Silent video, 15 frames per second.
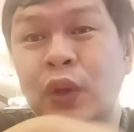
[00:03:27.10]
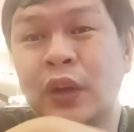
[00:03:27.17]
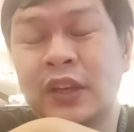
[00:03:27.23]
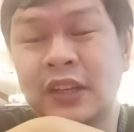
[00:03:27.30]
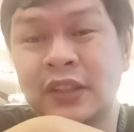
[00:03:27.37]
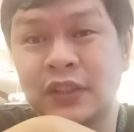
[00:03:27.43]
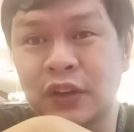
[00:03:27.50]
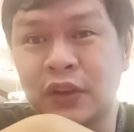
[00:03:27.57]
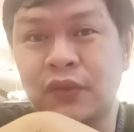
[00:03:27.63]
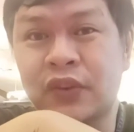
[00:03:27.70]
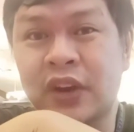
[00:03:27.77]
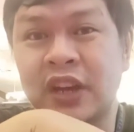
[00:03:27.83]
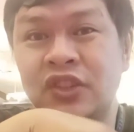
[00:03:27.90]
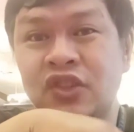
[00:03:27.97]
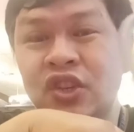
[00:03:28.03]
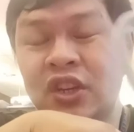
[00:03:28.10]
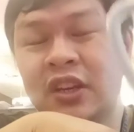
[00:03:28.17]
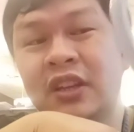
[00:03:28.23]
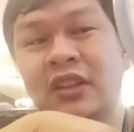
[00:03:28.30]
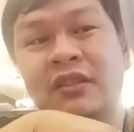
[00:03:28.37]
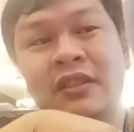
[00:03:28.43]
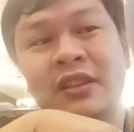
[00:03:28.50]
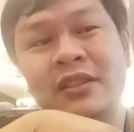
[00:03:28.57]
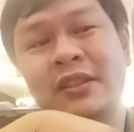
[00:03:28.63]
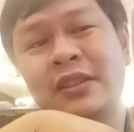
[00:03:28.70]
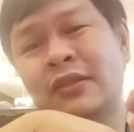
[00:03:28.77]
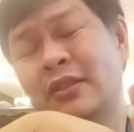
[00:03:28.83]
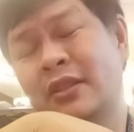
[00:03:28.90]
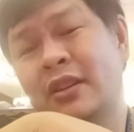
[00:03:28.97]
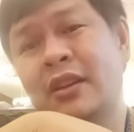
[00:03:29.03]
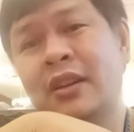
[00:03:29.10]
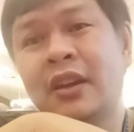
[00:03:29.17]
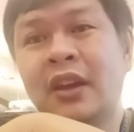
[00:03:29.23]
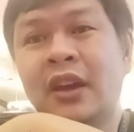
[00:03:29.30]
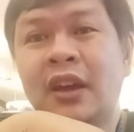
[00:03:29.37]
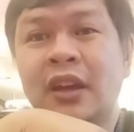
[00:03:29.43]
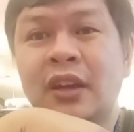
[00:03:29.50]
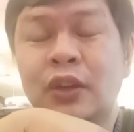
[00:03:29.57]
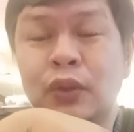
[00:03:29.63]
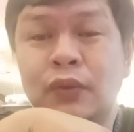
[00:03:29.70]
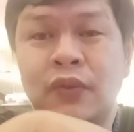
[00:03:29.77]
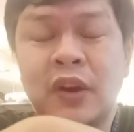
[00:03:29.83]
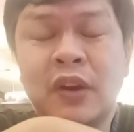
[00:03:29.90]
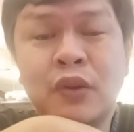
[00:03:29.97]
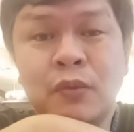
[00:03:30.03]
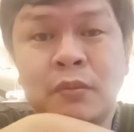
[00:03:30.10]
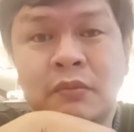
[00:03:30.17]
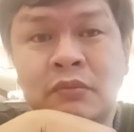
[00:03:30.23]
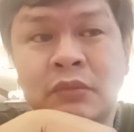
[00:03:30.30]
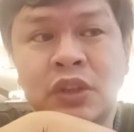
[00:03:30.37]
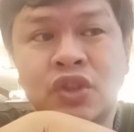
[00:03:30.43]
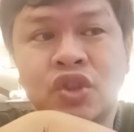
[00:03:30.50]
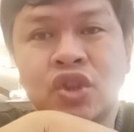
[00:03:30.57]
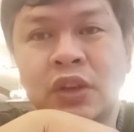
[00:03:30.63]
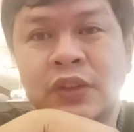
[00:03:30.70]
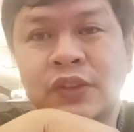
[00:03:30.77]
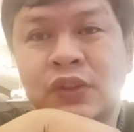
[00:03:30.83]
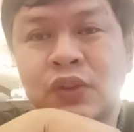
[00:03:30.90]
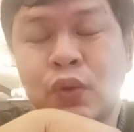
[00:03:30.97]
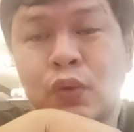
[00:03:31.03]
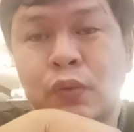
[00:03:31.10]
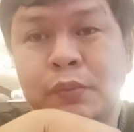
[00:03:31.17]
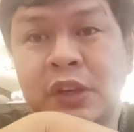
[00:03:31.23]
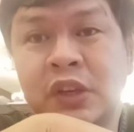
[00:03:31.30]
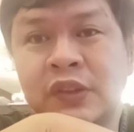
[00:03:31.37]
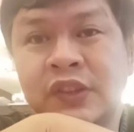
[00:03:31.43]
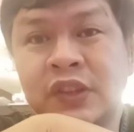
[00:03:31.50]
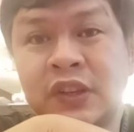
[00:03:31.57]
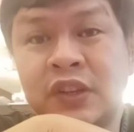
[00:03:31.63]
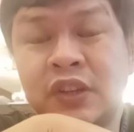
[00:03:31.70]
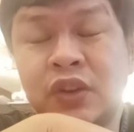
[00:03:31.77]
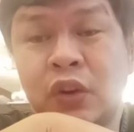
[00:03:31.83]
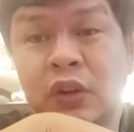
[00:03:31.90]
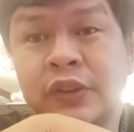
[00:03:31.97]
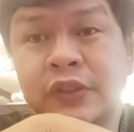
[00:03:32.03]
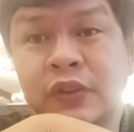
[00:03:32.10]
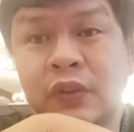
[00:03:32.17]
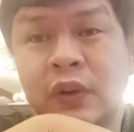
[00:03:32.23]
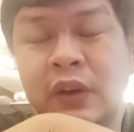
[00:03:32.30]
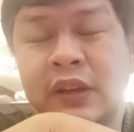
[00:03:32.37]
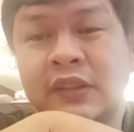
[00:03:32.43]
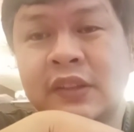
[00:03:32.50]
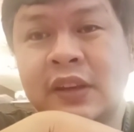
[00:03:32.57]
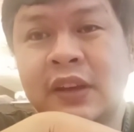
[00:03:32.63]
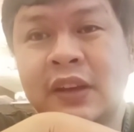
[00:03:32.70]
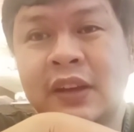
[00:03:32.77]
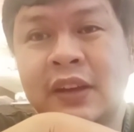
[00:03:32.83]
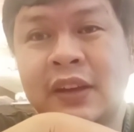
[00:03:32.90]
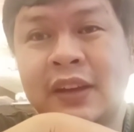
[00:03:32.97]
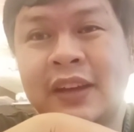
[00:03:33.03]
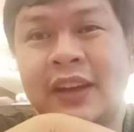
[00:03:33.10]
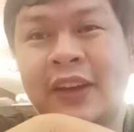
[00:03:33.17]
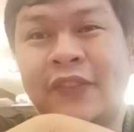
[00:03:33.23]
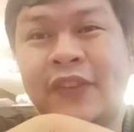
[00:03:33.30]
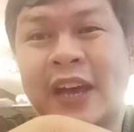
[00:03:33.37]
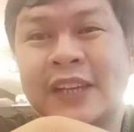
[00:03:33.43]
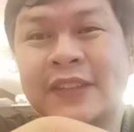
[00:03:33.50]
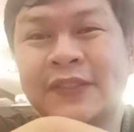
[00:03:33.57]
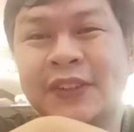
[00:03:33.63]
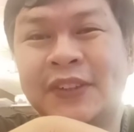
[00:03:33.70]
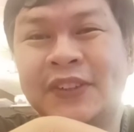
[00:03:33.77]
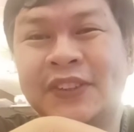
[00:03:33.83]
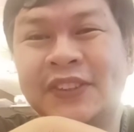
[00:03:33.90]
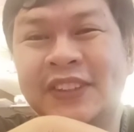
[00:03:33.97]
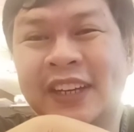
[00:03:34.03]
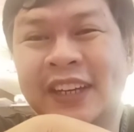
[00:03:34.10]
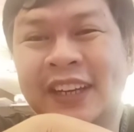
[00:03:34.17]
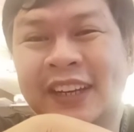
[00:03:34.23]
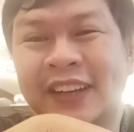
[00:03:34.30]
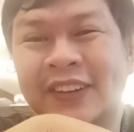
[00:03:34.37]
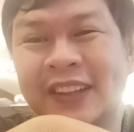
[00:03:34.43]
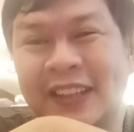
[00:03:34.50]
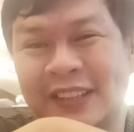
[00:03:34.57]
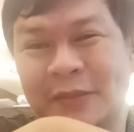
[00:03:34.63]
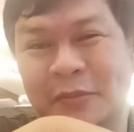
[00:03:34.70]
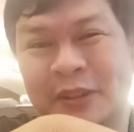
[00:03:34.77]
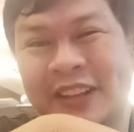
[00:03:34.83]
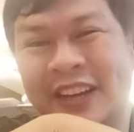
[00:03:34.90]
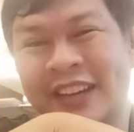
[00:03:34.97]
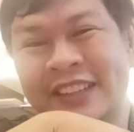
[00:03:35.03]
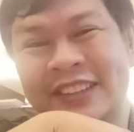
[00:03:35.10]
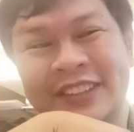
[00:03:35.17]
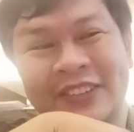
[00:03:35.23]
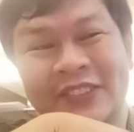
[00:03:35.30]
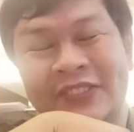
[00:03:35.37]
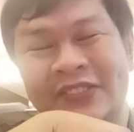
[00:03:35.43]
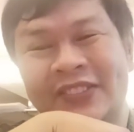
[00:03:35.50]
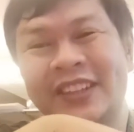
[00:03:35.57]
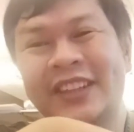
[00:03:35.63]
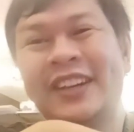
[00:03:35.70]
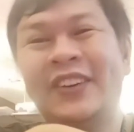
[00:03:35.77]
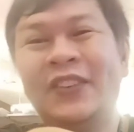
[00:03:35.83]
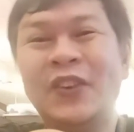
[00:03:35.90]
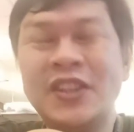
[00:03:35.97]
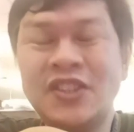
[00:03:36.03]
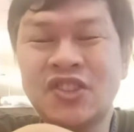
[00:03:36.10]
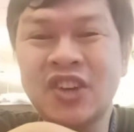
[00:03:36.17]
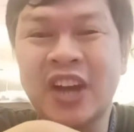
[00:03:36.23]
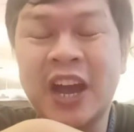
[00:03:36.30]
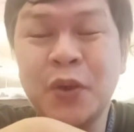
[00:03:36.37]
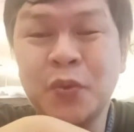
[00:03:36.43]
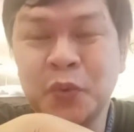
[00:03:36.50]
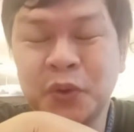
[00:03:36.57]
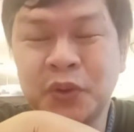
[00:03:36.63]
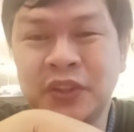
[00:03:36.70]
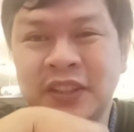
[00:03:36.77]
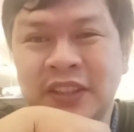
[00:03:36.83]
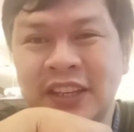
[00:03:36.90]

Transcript: Kentucky Fried Chicken, this is could very much so be considered also as a fast food collectible item, which I would